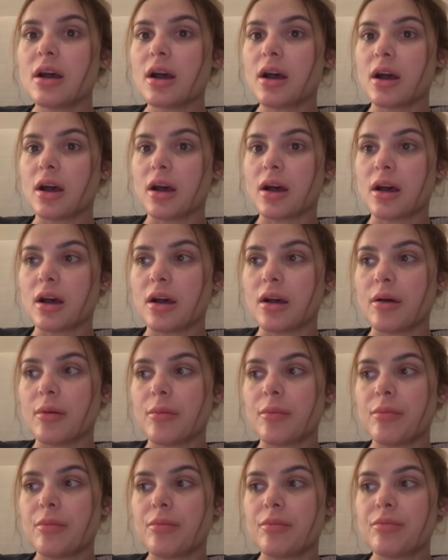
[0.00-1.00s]

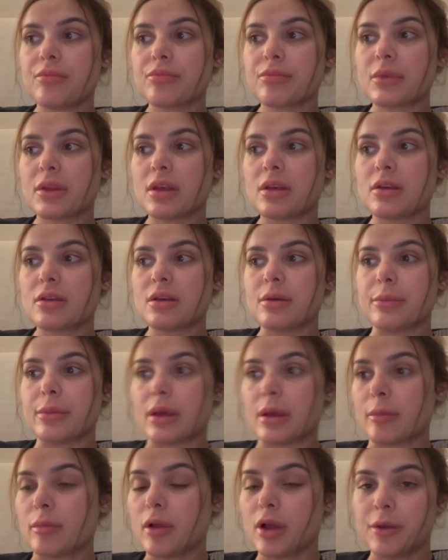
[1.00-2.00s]
and
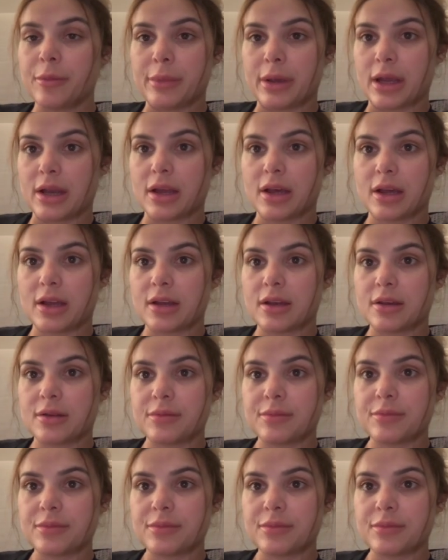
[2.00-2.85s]
be a blood maiden.